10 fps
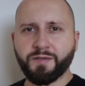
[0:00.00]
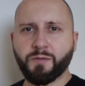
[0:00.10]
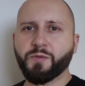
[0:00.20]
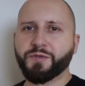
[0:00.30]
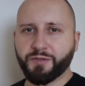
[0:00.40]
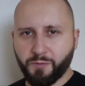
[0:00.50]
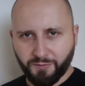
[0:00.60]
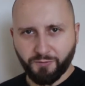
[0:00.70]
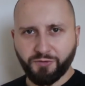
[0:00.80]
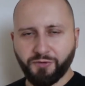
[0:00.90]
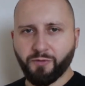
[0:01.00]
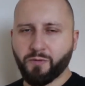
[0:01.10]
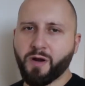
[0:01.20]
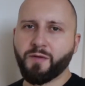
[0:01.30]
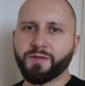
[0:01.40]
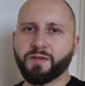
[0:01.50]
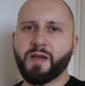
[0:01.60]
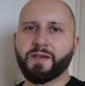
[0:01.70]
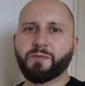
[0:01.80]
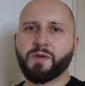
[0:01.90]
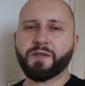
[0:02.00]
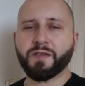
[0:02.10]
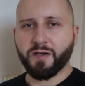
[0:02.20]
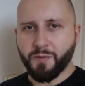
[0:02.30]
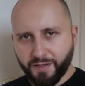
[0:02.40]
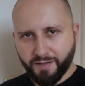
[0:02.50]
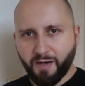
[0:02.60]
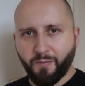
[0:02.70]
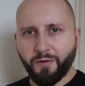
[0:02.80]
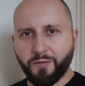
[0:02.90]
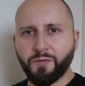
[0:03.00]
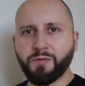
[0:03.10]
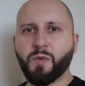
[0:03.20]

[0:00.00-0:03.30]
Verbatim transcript: It was great to show you around, it's a nice place and a great neighborhood,